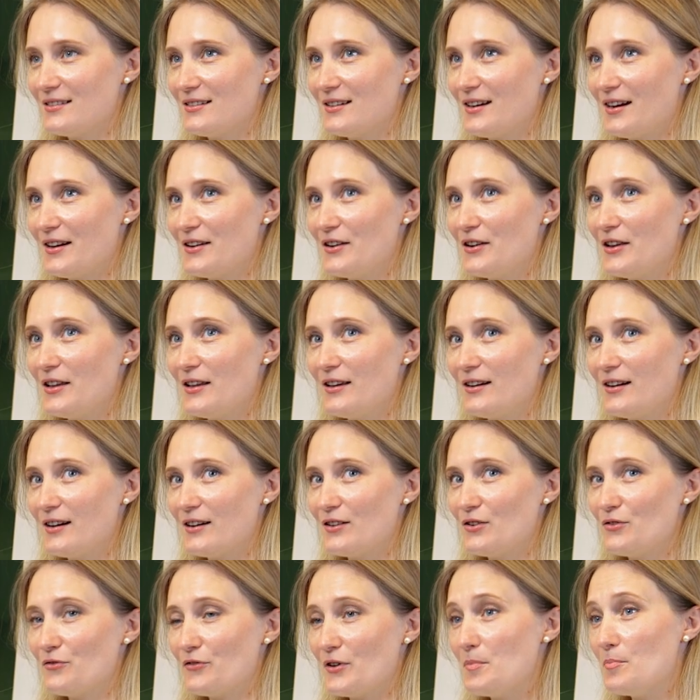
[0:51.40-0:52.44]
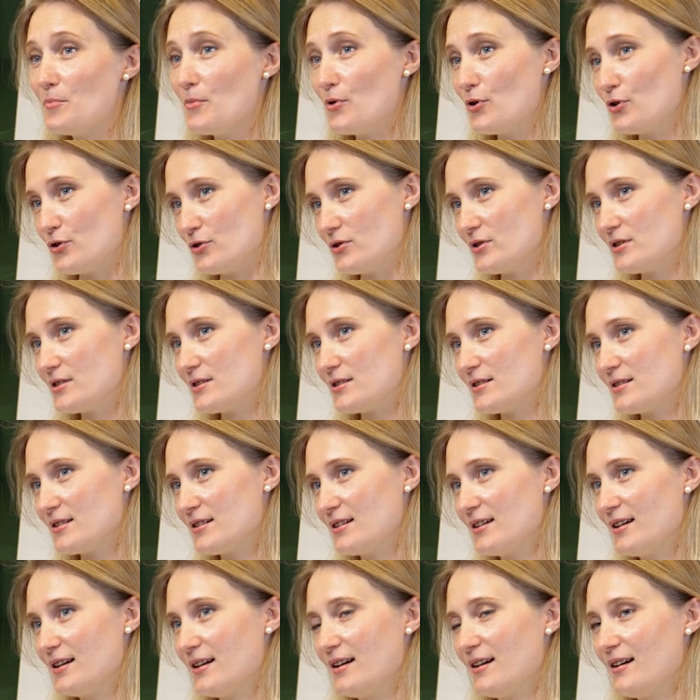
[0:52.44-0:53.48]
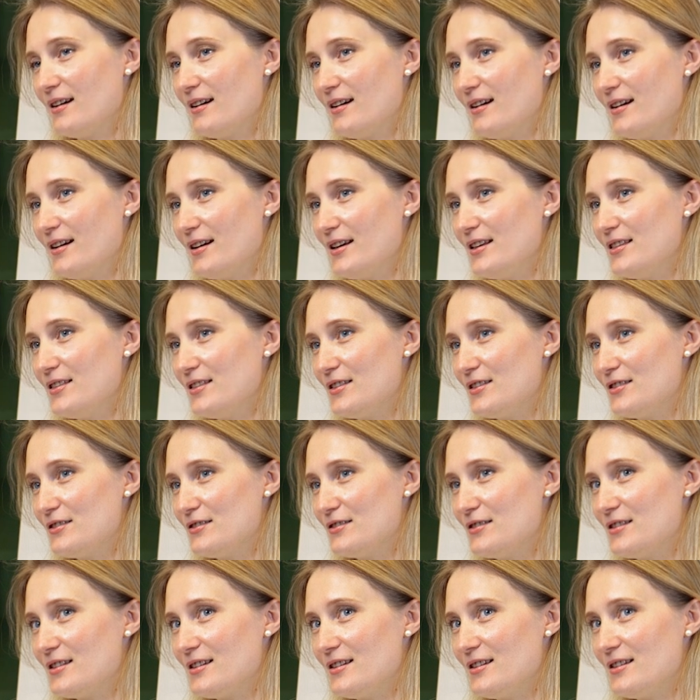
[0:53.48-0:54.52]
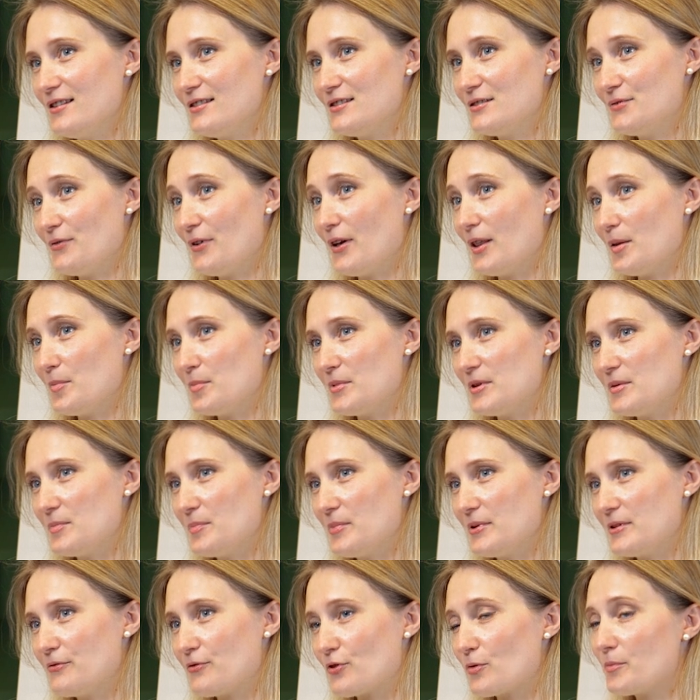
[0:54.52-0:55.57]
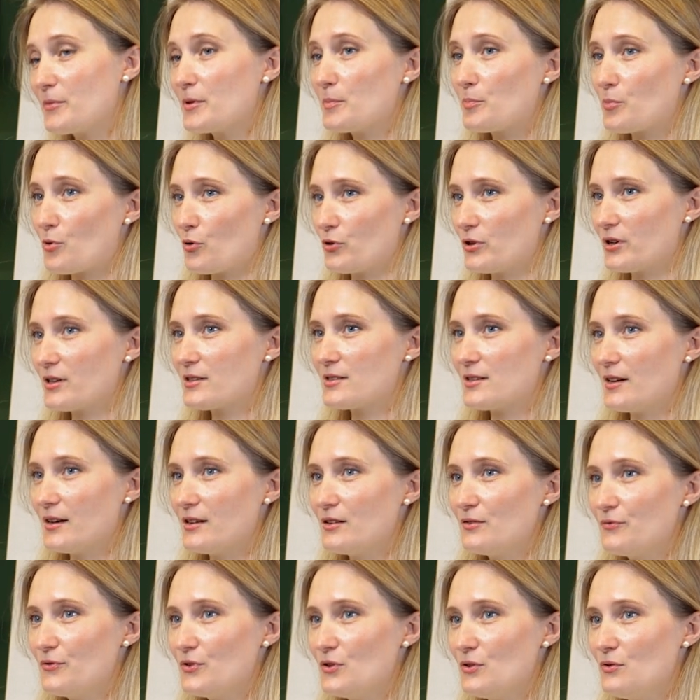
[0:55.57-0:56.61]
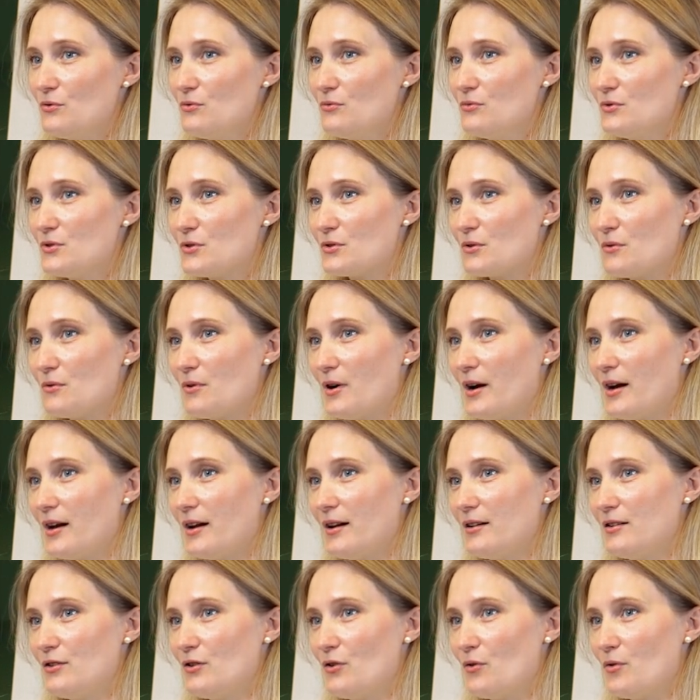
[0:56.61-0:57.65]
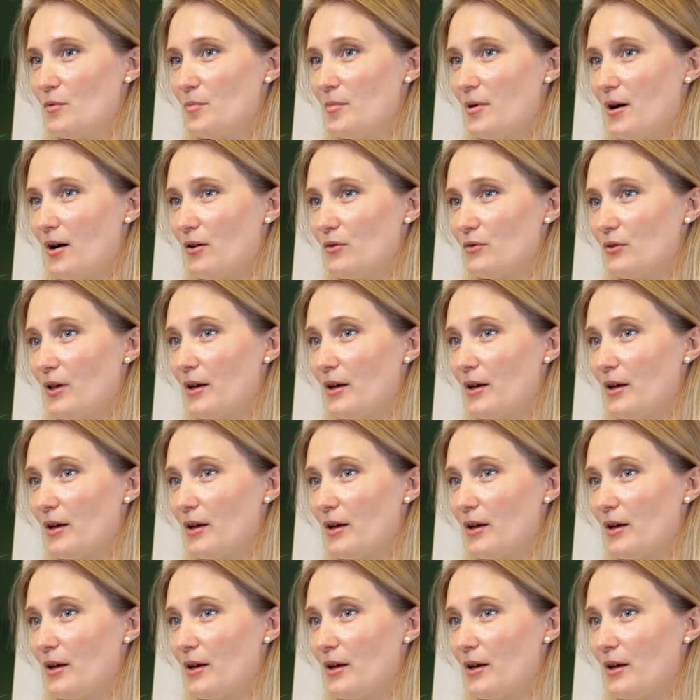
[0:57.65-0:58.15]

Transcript: kind of immersed in the development, but from the product side of view. So I know about